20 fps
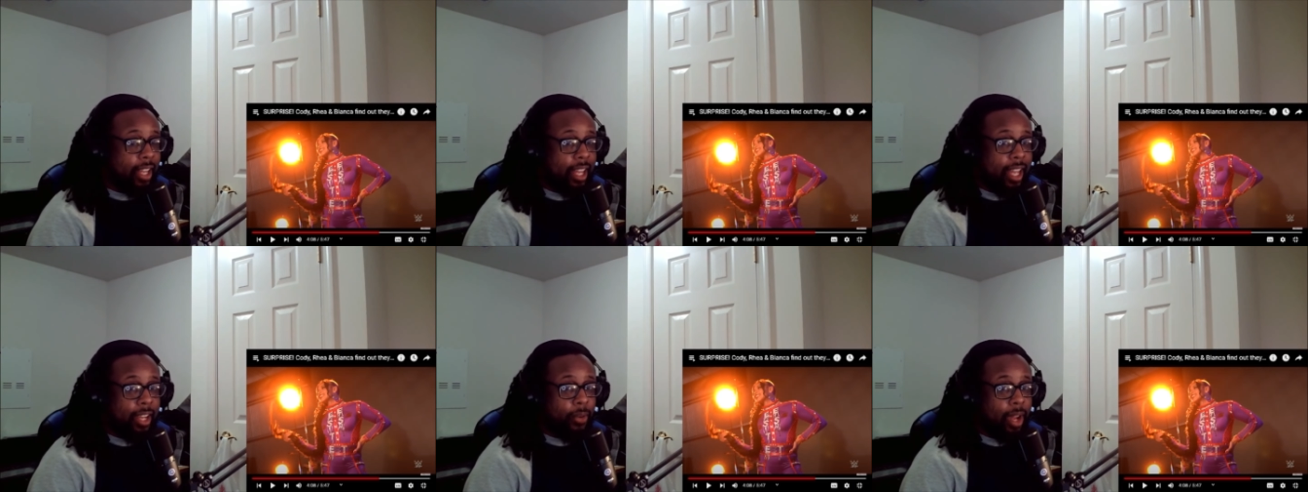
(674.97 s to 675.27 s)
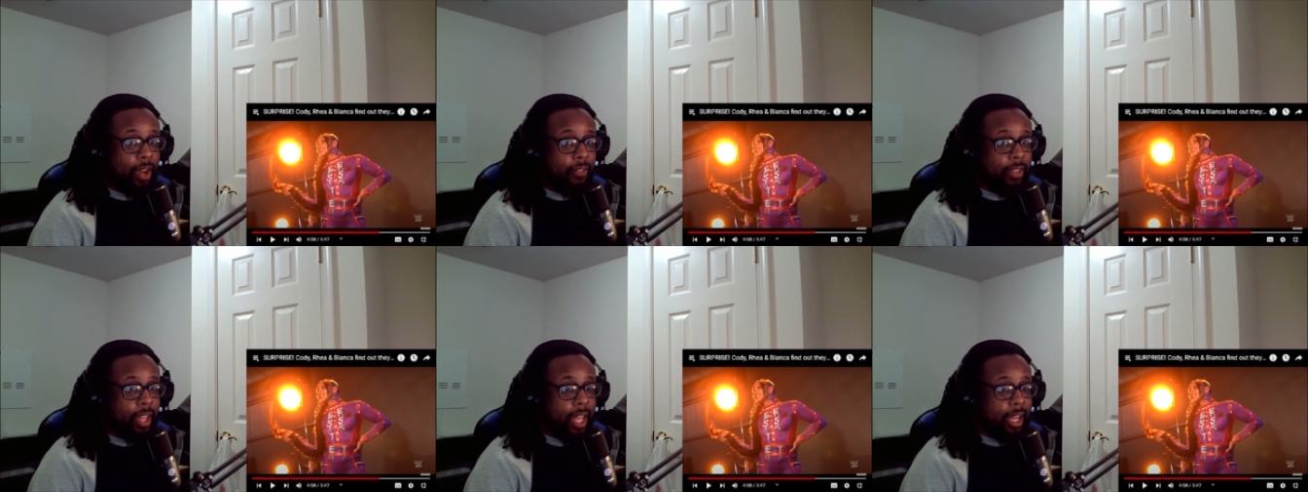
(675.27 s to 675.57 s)
they're
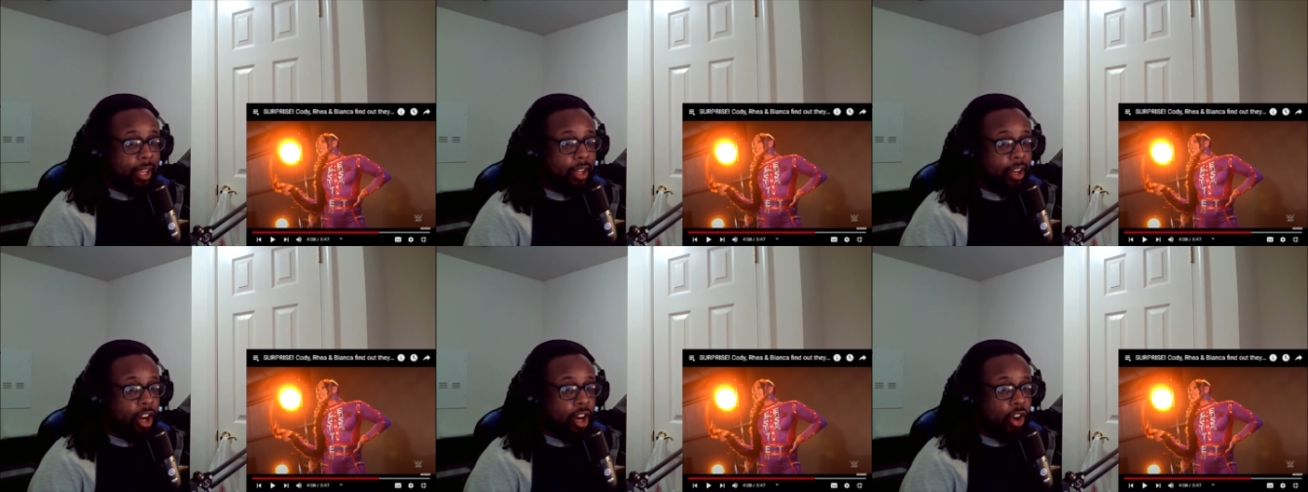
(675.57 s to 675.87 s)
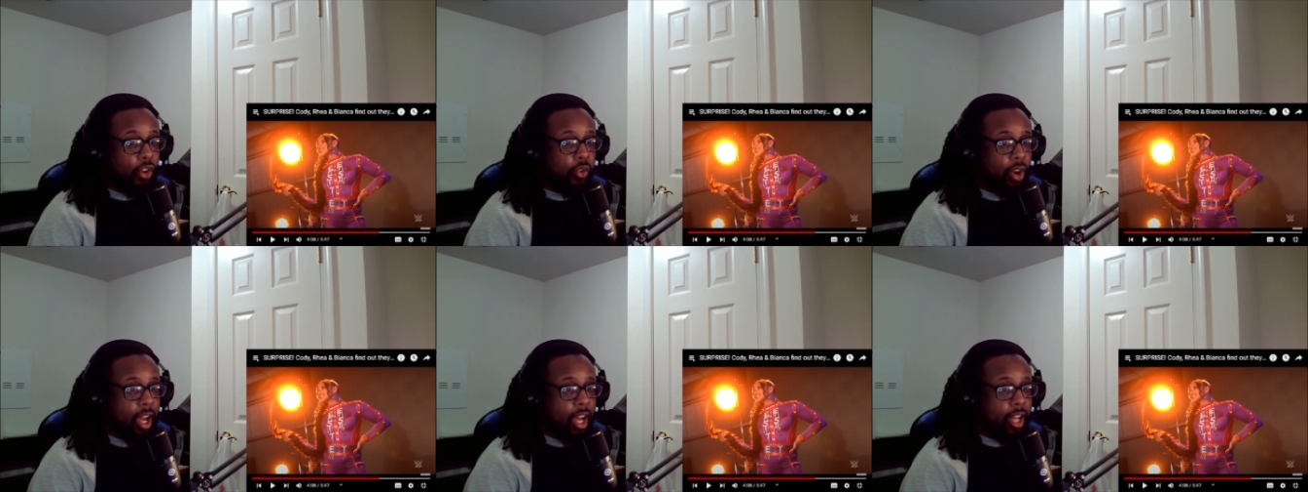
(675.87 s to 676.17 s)
gonna have like
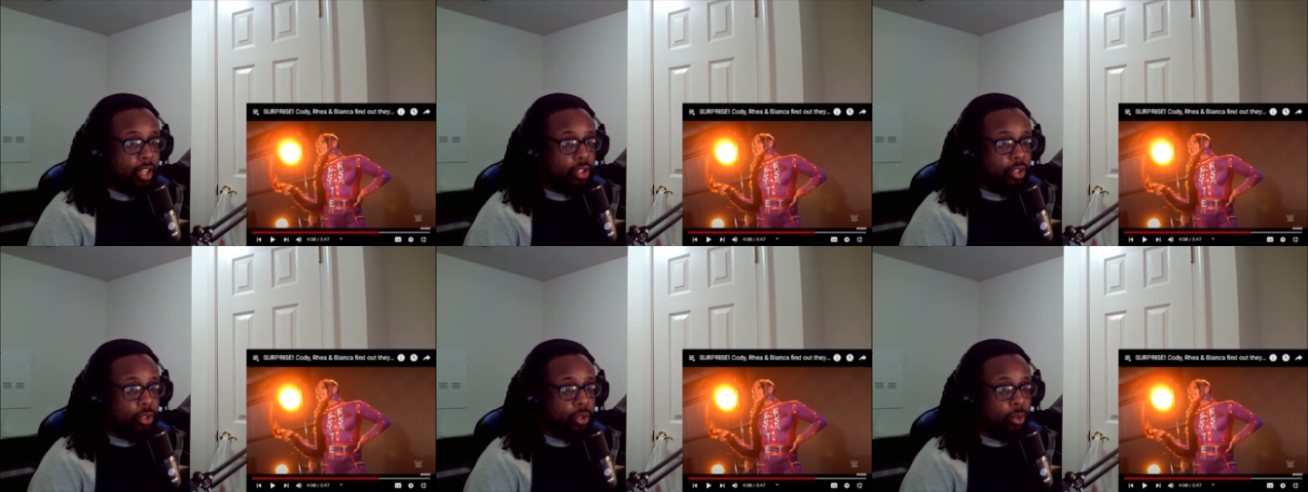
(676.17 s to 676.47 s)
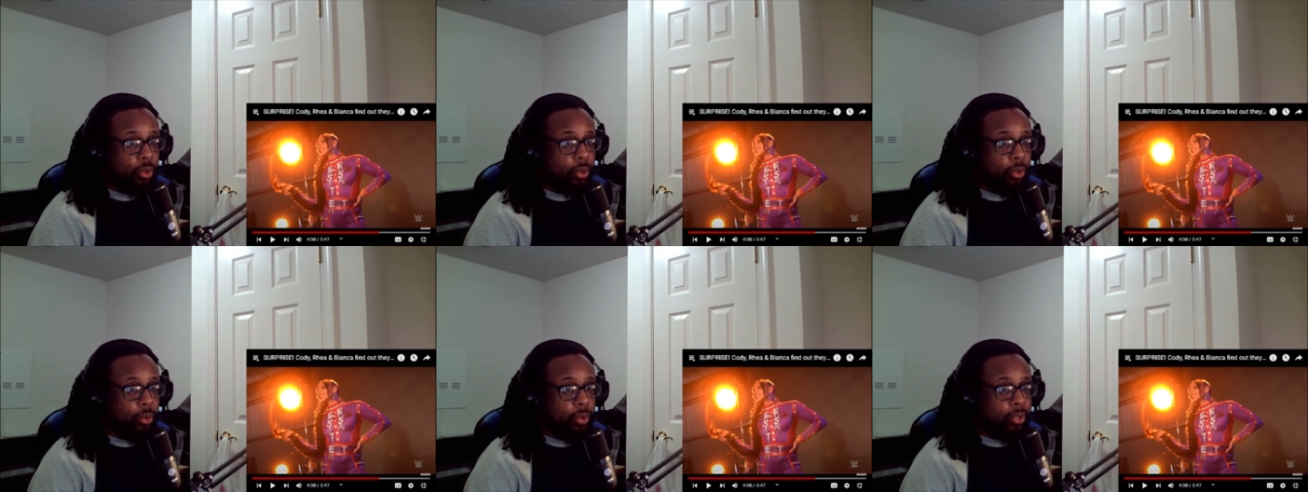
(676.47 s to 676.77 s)
Crown
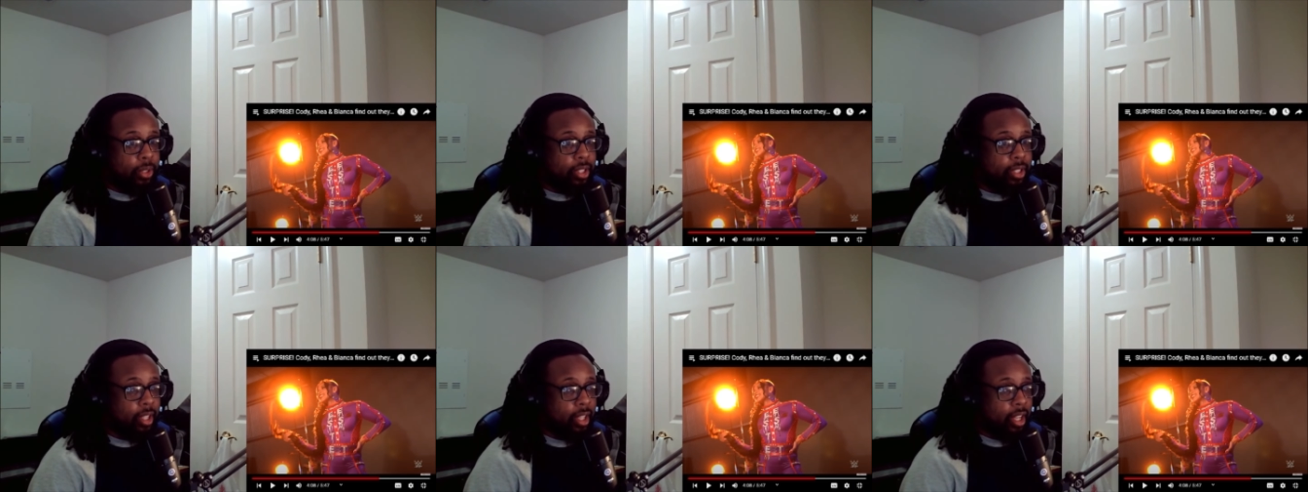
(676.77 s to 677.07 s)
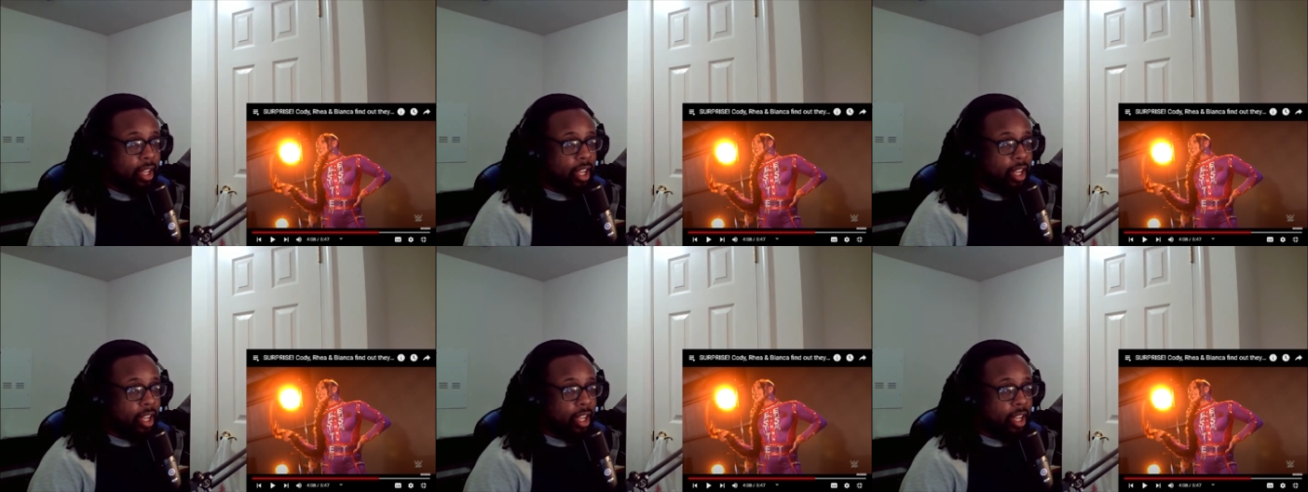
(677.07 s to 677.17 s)
Jewels,